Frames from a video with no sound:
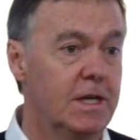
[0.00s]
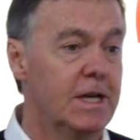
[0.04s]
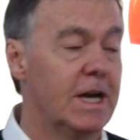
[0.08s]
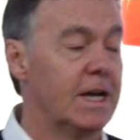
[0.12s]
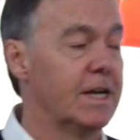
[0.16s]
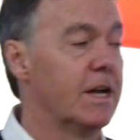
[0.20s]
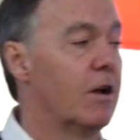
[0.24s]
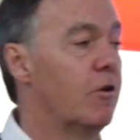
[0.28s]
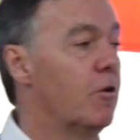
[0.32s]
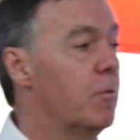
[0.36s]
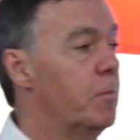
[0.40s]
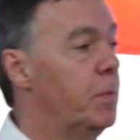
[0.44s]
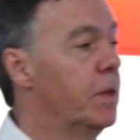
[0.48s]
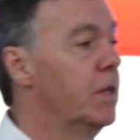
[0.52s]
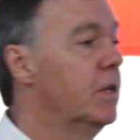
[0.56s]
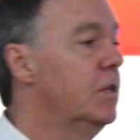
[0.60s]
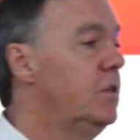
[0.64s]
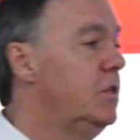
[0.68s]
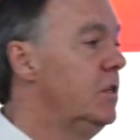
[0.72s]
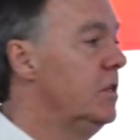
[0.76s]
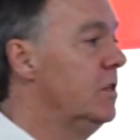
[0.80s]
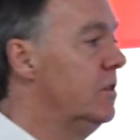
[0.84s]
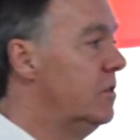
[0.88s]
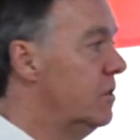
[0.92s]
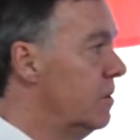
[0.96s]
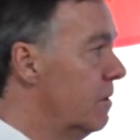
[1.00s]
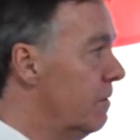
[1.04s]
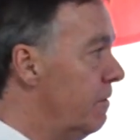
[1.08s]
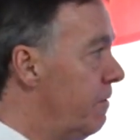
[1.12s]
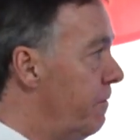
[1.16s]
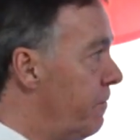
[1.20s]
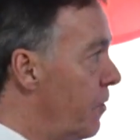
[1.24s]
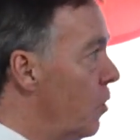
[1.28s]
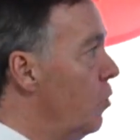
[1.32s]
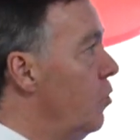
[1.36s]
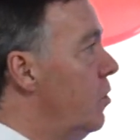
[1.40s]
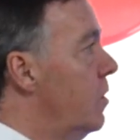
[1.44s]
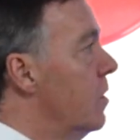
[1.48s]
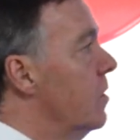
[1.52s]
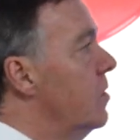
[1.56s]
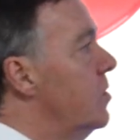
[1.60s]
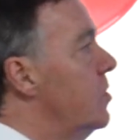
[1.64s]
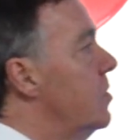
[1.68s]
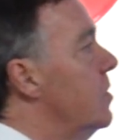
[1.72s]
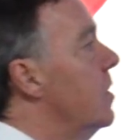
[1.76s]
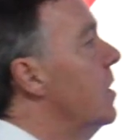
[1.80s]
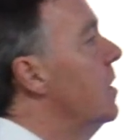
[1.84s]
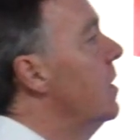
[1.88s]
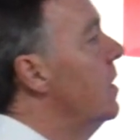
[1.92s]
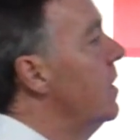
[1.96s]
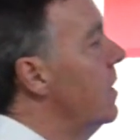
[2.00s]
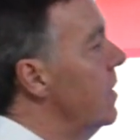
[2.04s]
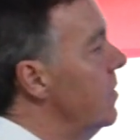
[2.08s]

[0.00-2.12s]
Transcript: and our ability to focus